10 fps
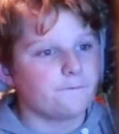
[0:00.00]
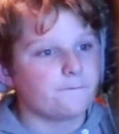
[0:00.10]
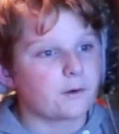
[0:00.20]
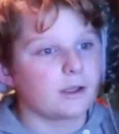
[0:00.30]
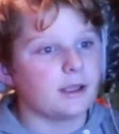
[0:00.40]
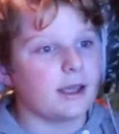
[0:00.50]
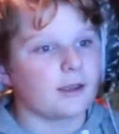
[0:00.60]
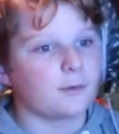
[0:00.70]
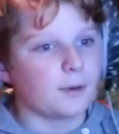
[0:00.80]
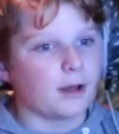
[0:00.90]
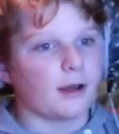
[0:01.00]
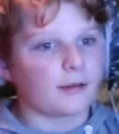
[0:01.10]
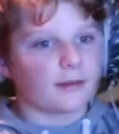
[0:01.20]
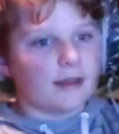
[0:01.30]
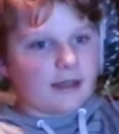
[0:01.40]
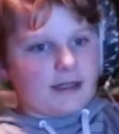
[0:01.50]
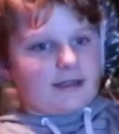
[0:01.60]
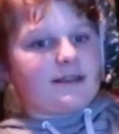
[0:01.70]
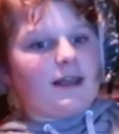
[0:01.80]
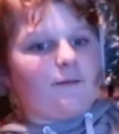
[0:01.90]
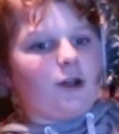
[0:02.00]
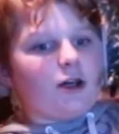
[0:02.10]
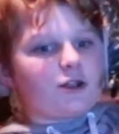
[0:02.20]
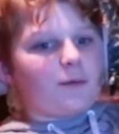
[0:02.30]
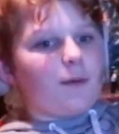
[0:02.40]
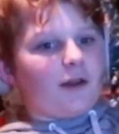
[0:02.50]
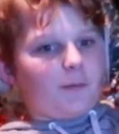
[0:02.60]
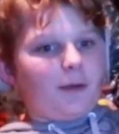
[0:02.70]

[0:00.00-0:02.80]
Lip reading: Freaking Xbox gets 700 plus